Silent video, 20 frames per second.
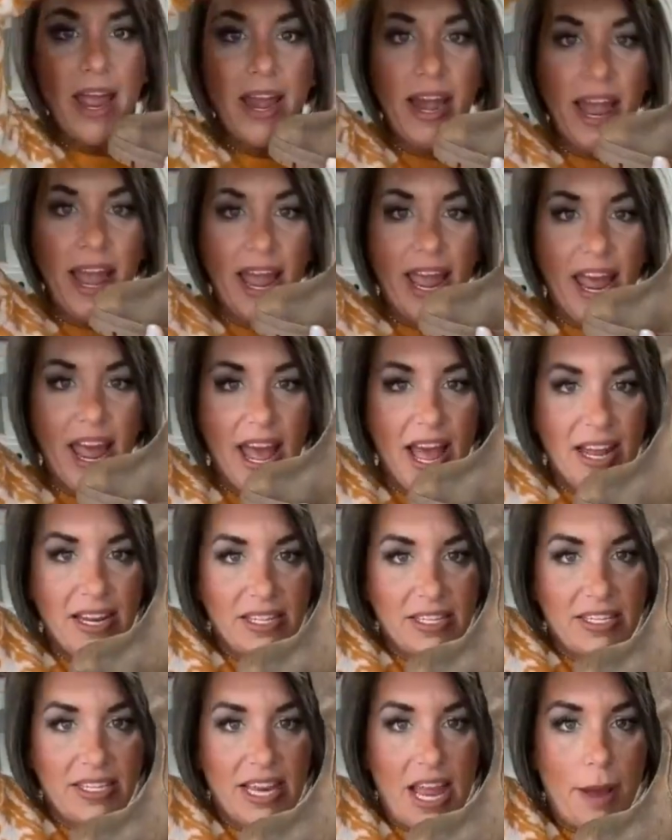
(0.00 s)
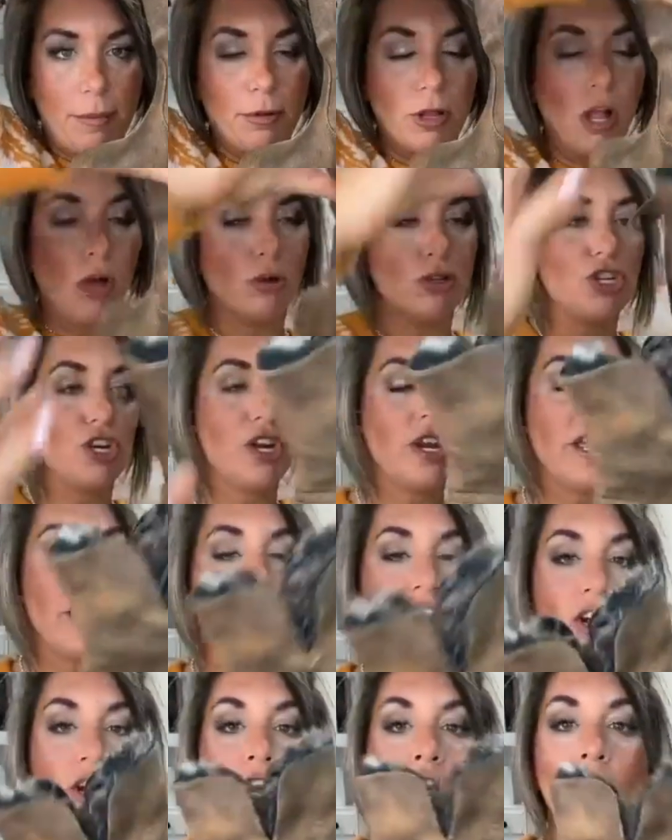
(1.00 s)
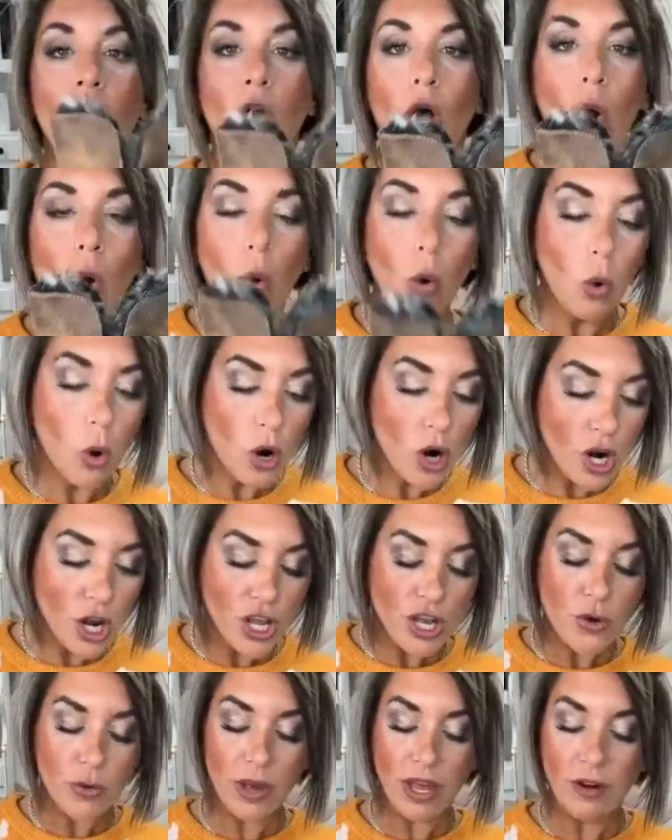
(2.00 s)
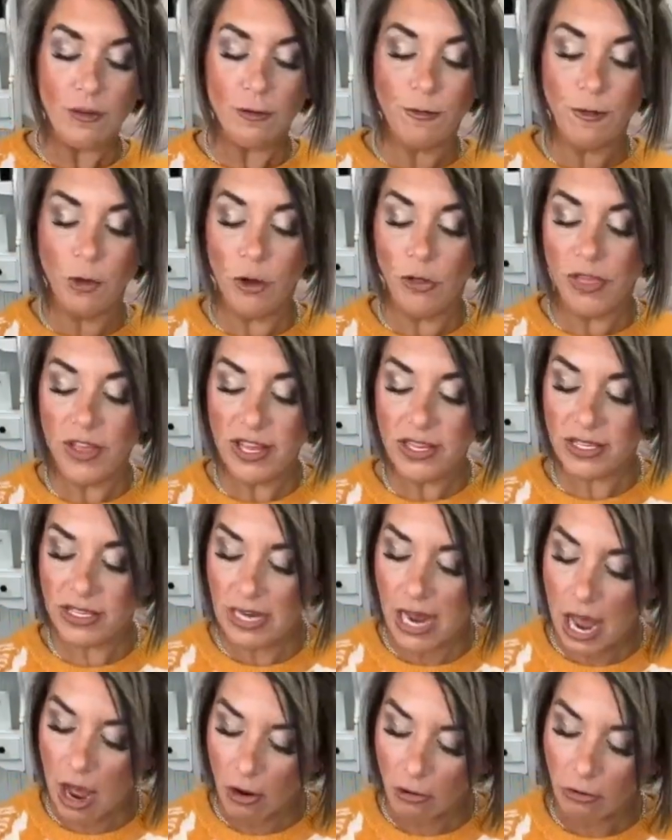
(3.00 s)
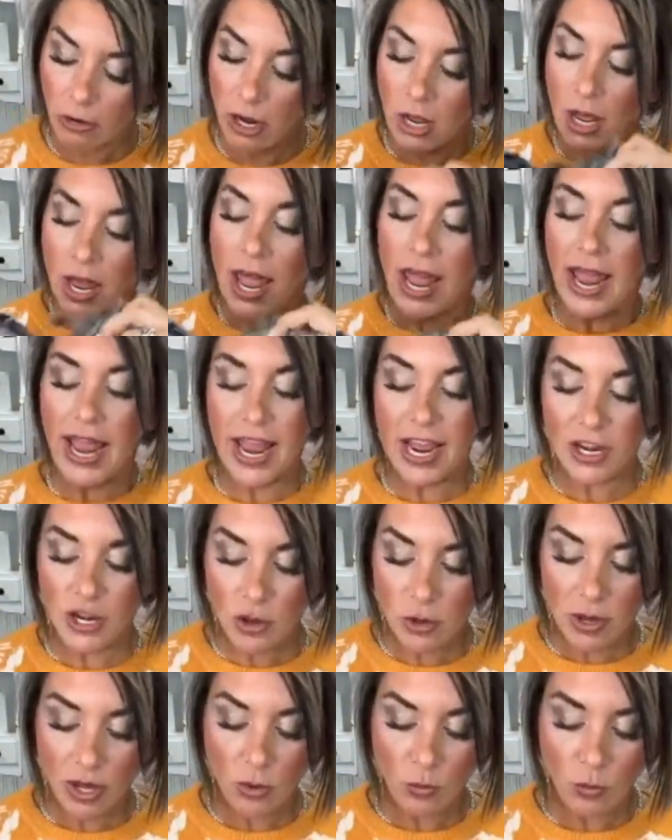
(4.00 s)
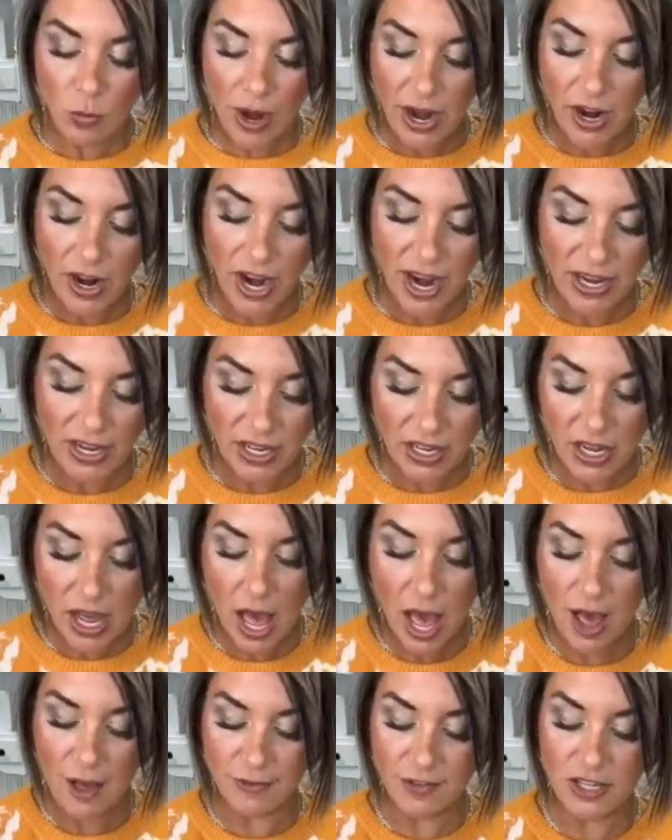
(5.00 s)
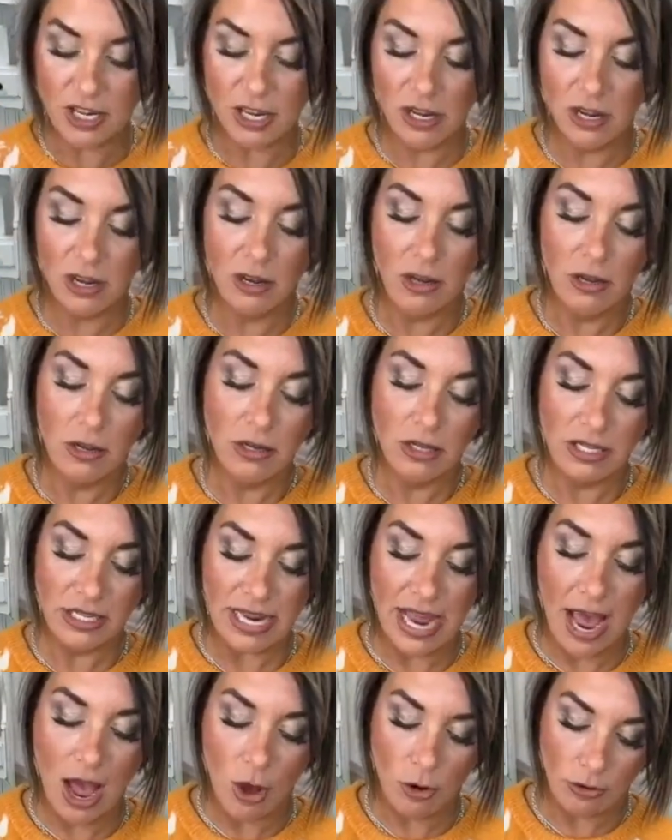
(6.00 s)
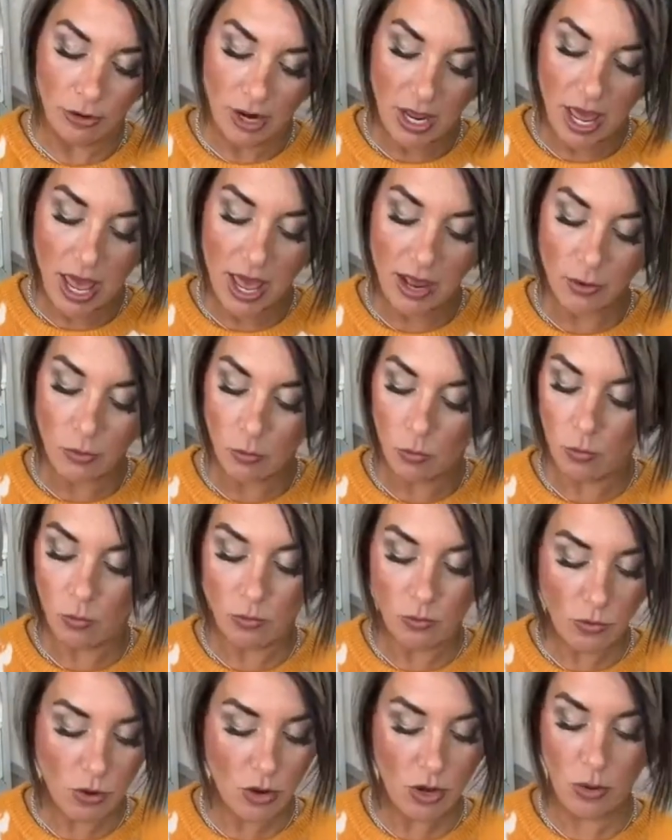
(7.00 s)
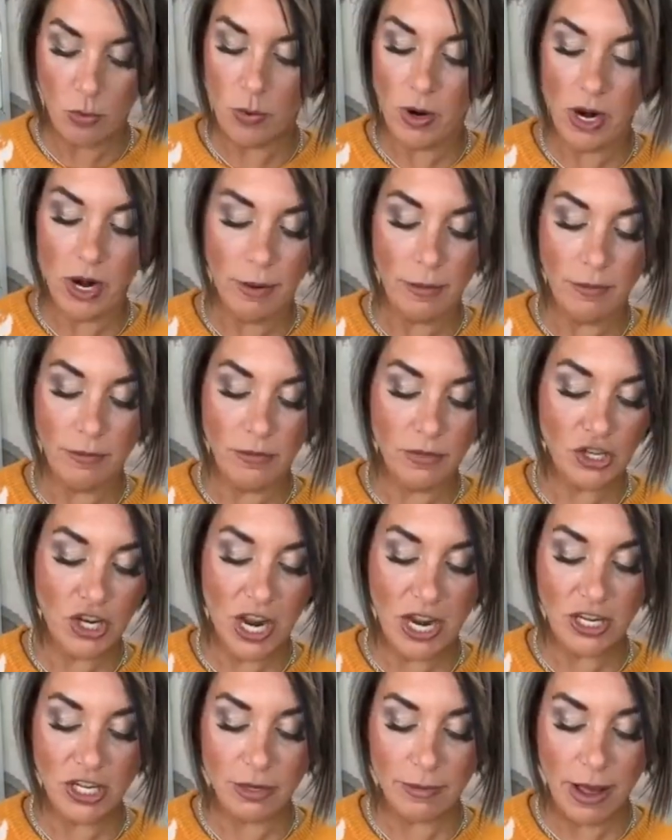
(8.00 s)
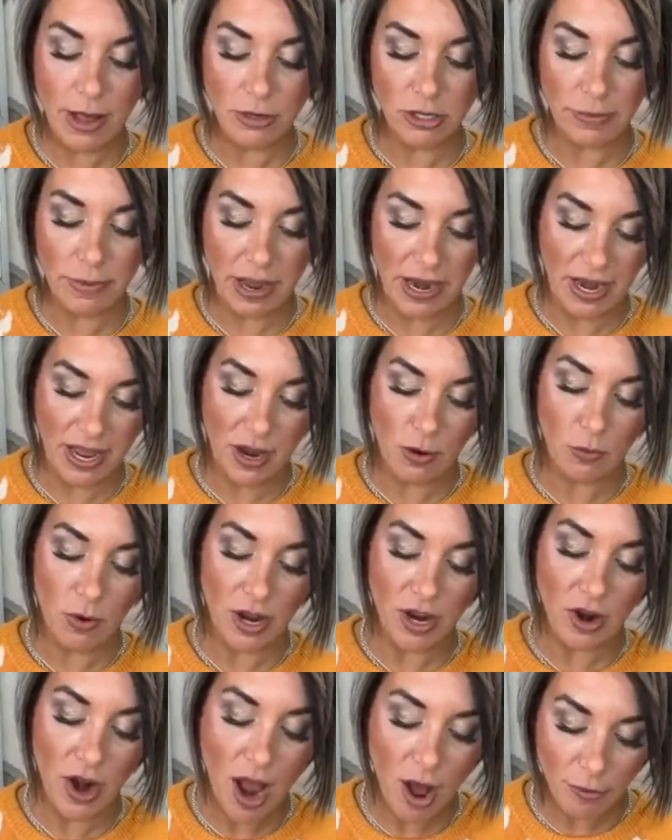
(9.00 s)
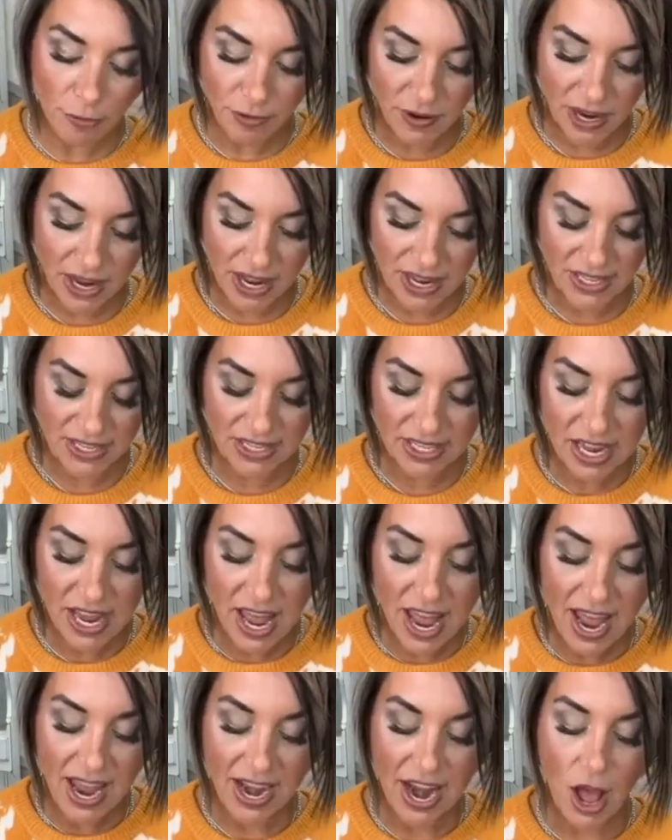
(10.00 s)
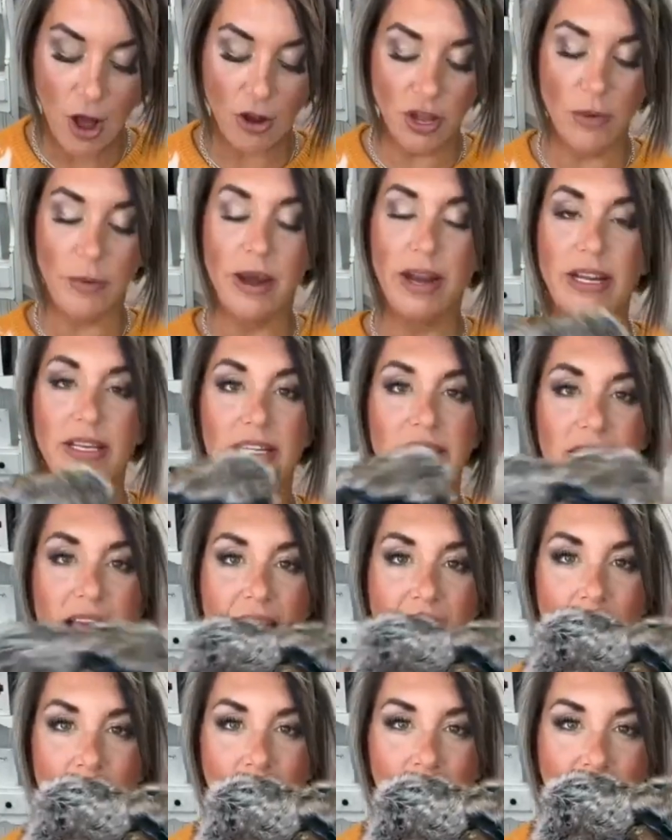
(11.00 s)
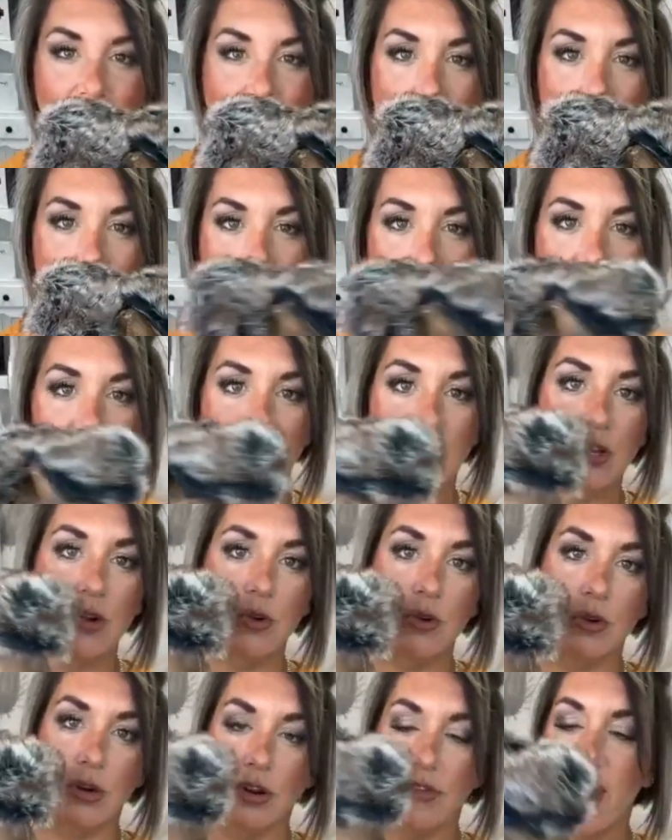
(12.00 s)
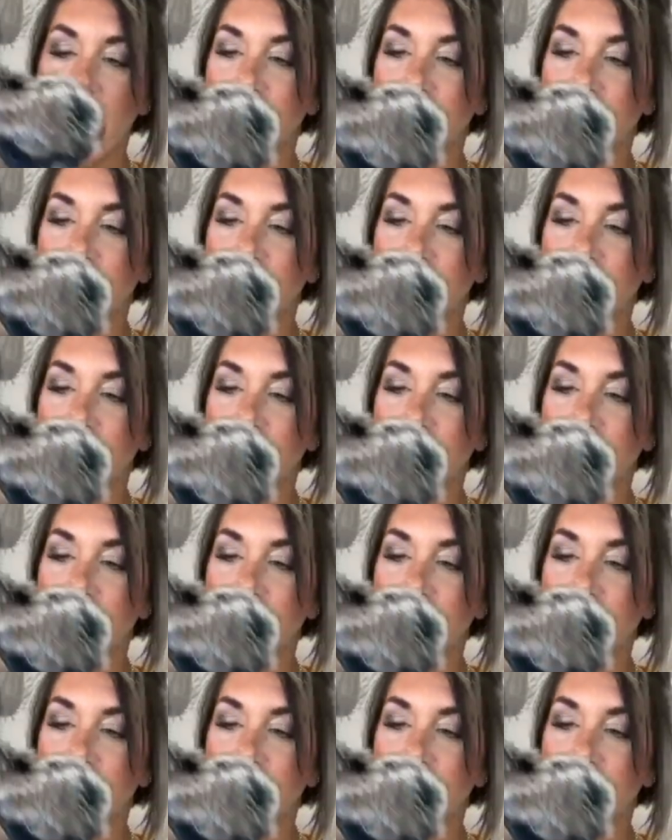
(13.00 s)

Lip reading: button and a snap closure here. Or you can fold these down and you can wear it cuffed down, and you can wear them, change them out depending on what your outfit is and how you want to style it that way,